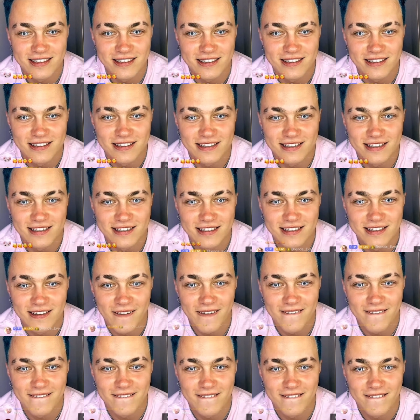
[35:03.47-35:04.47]

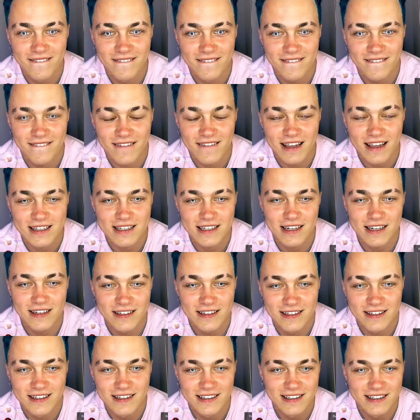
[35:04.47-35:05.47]

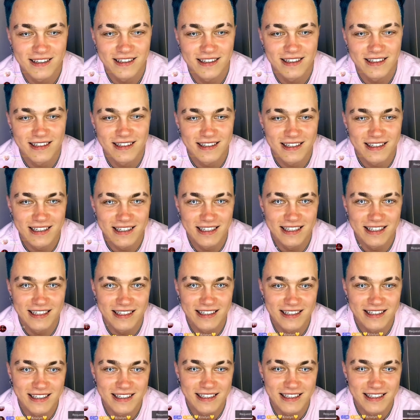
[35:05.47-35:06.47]

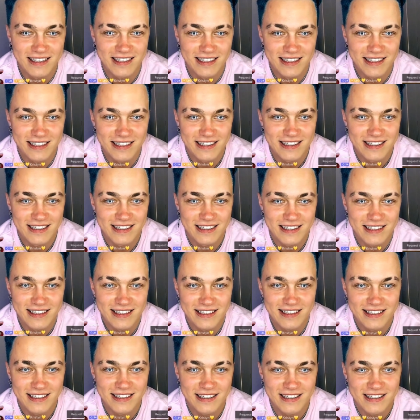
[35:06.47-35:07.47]

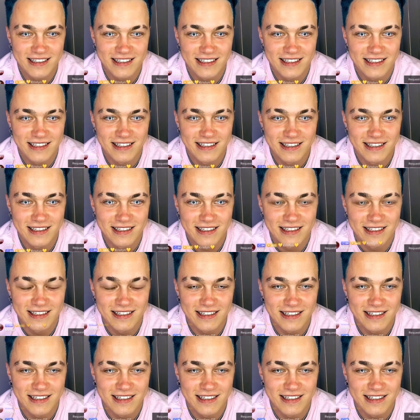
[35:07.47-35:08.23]
No one is speaking in this clip.